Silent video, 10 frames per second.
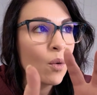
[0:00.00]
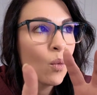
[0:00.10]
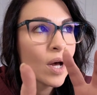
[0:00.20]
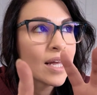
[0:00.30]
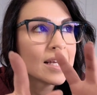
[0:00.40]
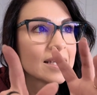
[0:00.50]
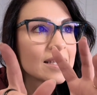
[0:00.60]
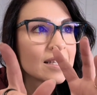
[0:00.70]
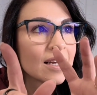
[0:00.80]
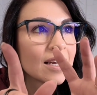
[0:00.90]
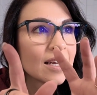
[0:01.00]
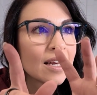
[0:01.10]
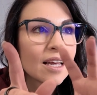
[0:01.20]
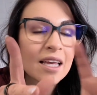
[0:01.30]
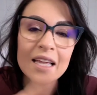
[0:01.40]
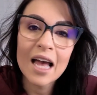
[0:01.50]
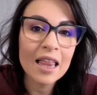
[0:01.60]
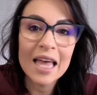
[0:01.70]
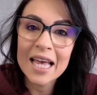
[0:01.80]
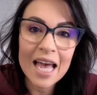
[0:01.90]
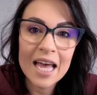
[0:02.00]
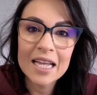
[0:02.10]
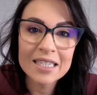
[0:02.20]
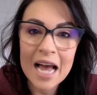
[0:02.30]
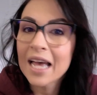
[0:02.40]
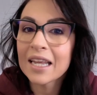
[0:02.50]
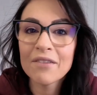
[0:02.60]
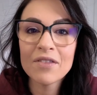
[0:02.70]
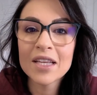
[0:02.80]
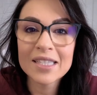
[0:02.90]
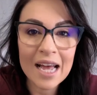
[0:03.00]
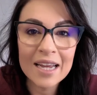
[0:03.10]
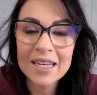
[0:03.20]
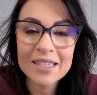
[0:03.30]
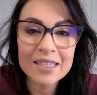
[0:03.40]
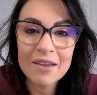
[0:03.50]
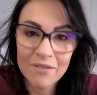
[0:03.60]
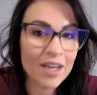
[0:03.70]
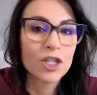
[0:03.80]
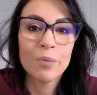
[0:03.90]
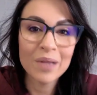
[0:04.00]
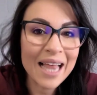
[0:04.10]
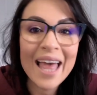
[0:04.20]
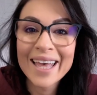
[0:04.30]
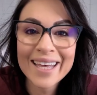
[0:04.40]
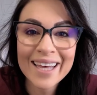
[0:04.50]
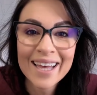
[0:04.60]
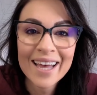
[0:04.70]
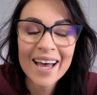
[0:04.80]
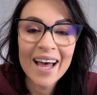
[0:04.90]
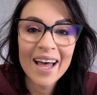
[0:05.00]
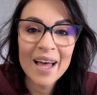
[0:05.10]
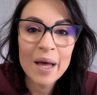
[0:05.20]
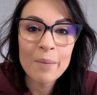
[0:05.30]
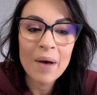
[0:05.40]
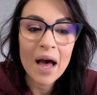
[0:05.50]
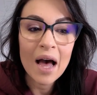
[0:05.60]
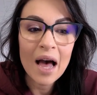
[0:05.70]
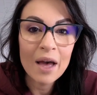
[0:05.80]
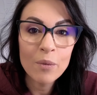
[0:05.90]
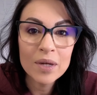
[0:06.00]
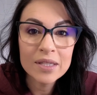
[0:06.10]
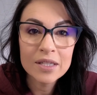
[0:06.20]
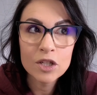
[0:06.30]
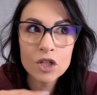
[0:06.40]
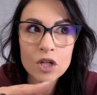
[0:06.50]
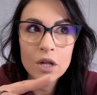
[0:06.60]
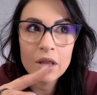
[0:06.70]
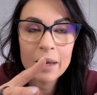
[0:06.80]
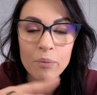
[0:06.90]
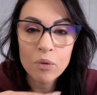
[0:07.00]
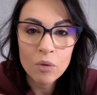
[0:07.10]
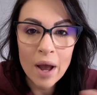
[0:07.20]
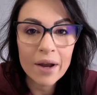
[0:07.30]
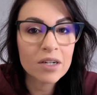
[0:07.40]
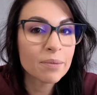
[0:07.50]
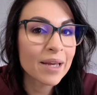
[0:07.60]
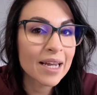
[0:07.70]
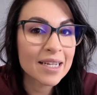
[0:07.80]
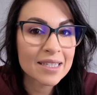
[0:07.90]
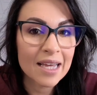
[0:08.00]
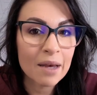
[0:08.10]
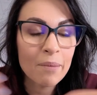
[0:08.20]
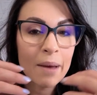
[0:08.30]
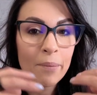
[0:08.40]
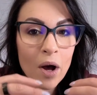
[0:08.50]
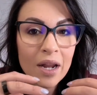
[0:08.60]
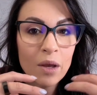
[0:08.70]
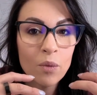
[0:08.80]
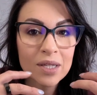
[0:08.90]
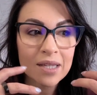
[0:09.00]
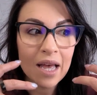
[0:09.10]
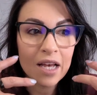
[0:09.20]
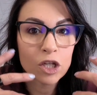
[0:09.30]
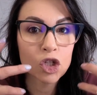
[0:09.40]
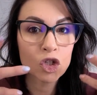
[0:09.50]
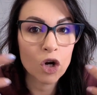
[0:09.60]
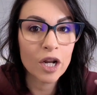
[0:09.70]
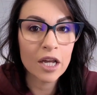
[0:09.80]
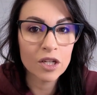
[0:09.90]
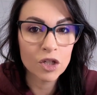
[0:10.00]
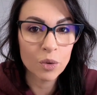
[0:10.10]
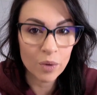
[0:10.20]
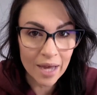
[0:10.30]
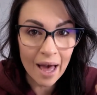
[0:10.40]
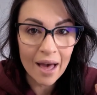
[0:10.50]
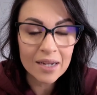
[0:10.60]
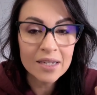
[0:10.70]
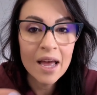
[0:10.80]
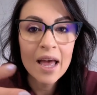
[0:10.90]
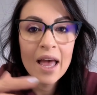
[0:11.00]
was like dying of the sinus infection plague, I was like, prior to me getting sick, my body was like starting to react,